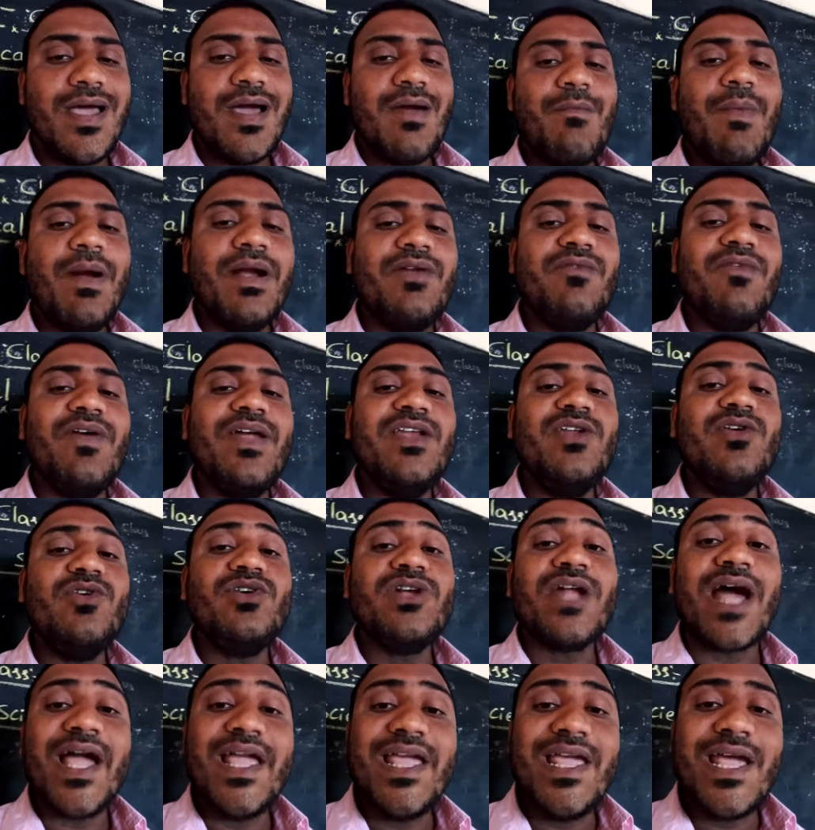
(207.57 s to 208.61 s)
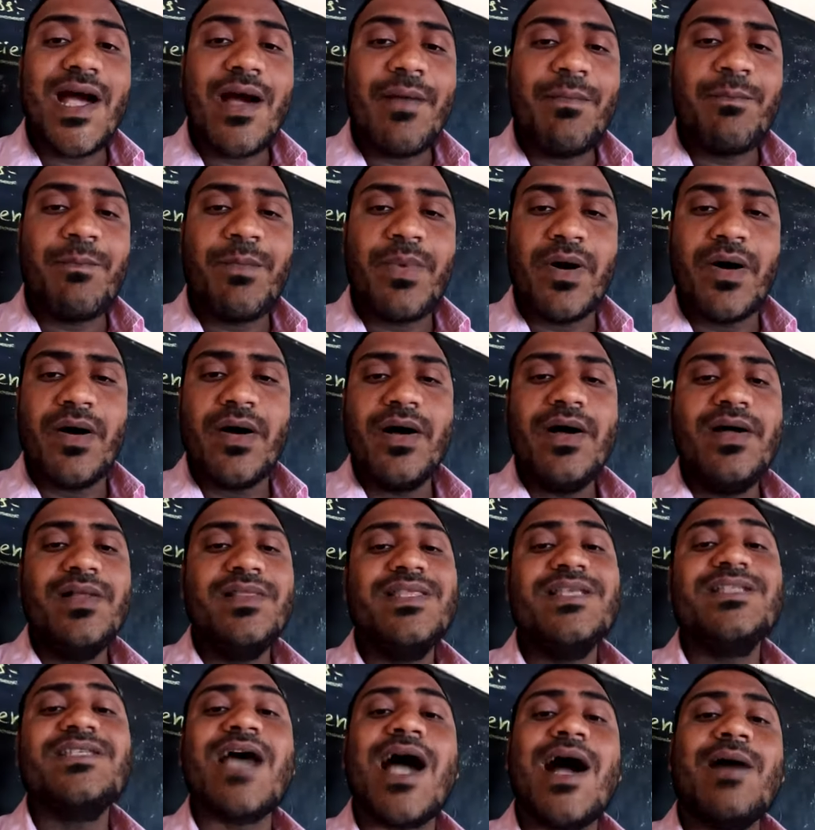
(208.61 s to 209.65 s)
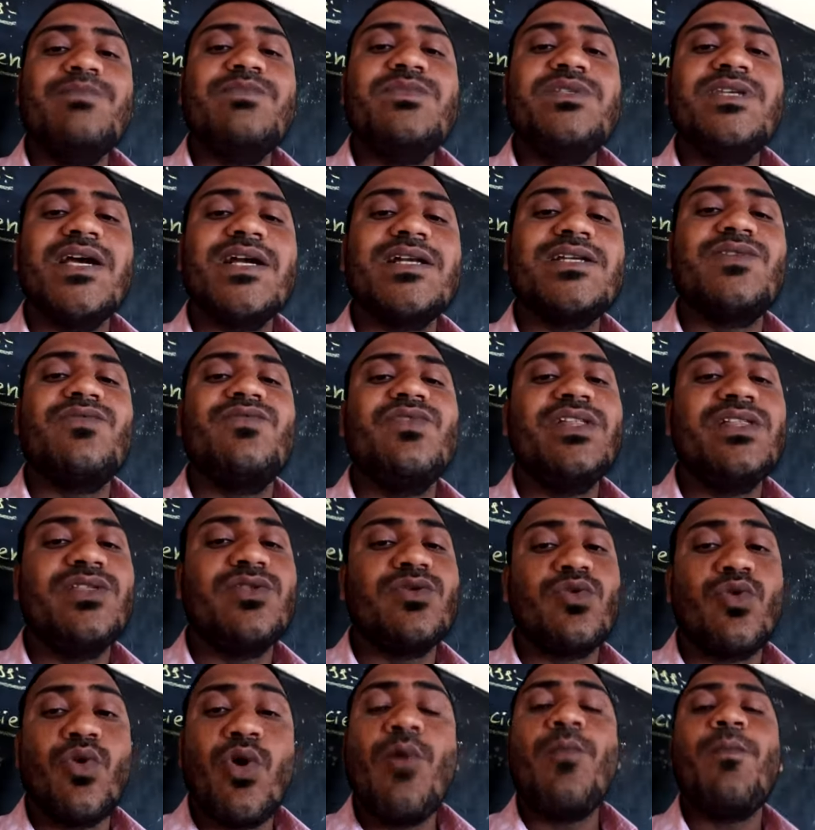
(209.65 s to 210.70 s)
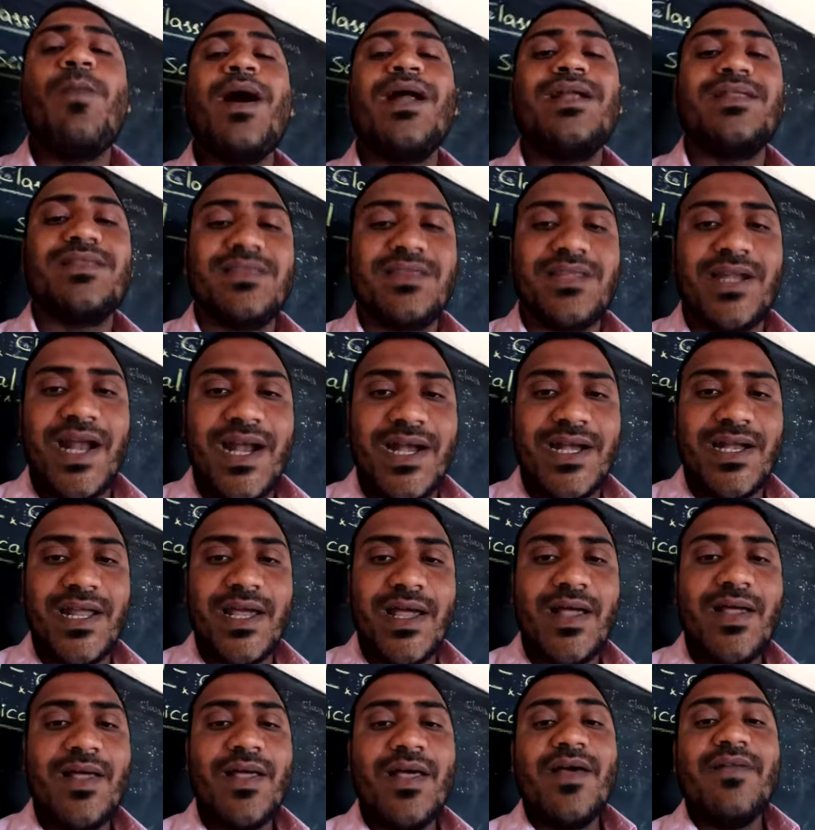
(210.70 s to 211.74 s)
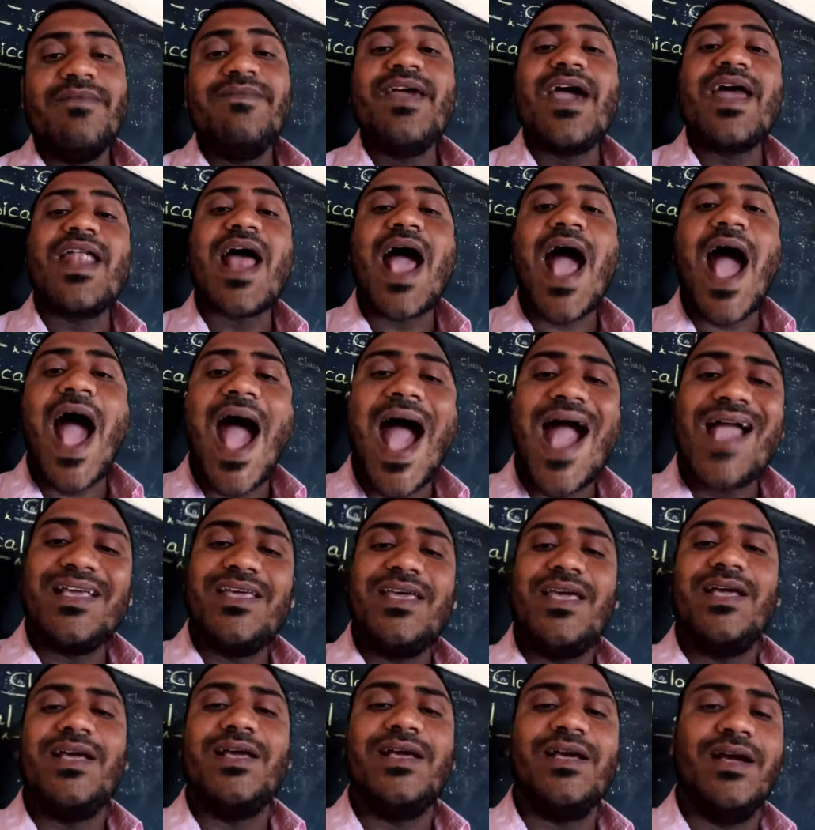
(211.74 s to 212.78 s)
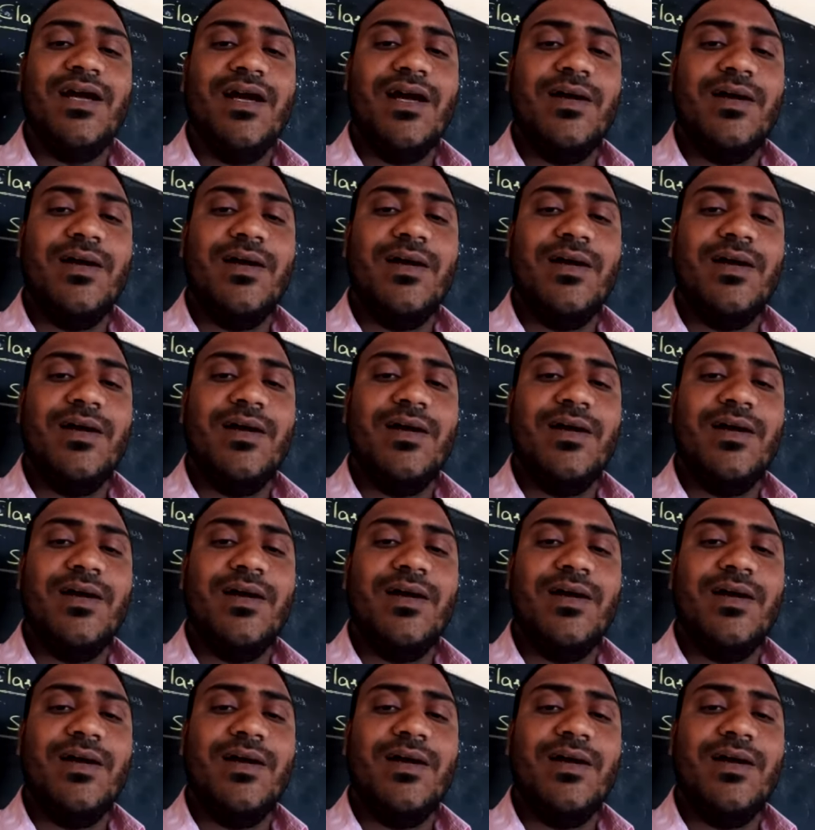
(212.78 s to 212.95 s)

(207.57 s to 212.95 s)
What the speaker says: But when you tie up this object with rope or thread, they are hanging,